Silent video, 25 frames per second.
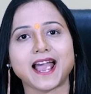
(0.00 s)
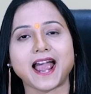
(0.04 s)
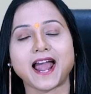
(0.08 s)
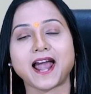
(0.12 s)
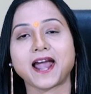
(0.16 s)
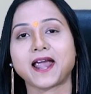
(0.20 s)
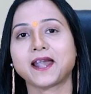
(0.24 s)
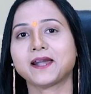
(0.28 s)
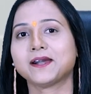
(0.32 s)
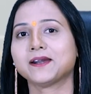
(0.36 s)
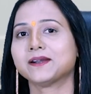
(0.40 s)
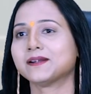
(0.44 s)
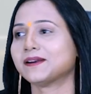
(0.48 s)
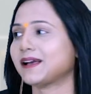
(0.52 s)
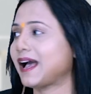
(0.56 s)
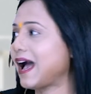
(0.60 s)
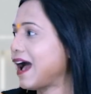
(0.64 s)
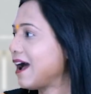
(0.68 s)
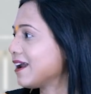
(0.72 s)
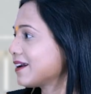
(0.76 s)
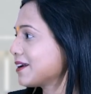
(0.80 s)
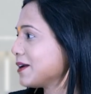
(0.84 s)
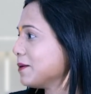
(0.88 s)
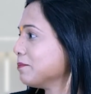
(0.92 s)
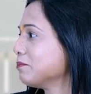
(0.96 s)
and
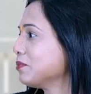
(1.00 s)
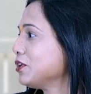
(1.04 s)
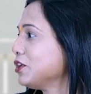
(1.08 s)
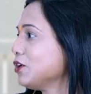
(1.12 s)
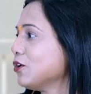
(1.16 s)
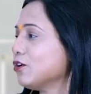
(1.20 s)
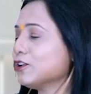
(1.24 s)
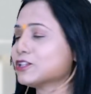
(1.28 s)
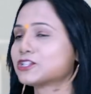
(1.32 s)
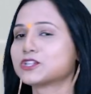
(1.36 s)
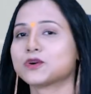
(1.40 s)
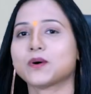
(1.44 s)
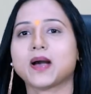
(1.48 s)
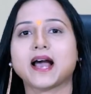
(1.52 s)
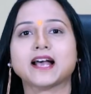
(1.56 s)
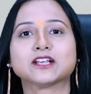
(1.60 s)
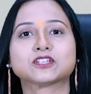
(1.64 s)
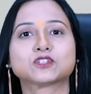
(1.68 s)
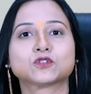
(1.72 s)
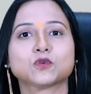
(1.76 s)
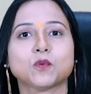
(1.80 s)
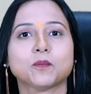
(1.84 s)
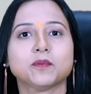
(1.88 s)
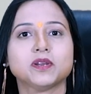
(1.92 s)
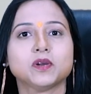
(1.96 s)
our company also
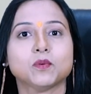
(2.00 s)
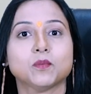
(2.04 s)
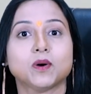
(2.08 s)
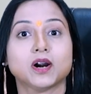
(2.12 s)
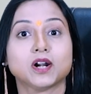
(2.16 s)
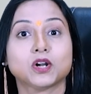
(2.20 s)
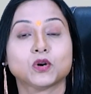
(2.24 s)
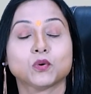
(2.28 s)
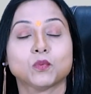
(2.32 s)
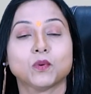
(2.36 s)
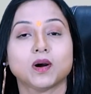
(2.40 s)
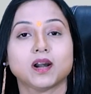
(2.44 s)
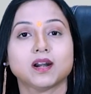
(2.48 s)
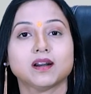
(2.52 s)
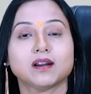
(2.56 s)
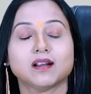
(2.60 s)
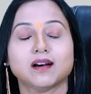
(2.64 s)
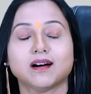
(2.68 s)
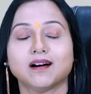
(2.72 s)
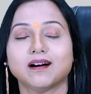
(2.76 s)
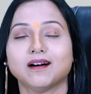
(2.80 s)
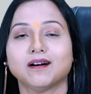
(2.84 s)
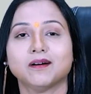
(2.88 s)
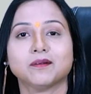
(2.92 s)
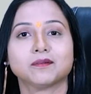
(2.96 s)
has so many one-to-one
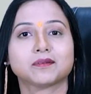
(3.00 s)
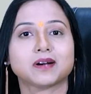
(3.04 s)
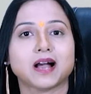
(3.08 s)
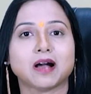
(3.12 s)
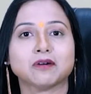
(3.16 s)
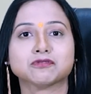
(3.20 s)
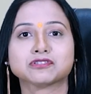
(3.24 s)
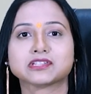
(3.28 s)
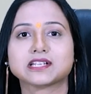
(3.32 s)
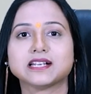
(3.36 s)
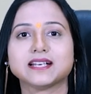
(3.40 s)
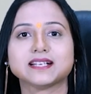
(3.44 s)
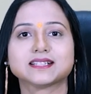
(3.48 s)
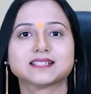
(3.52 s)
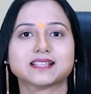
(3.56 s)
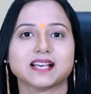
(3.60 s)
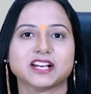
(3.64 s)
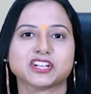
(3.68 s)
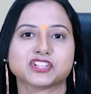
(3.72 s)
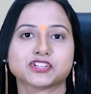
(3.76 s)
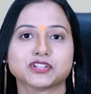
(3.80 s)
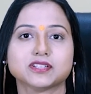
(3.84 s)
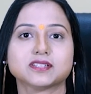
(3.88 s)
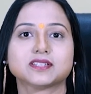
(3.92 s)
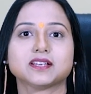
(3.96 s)
counseling
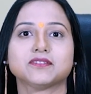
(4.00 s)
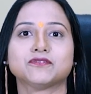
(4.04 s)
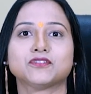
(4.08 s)
sessions.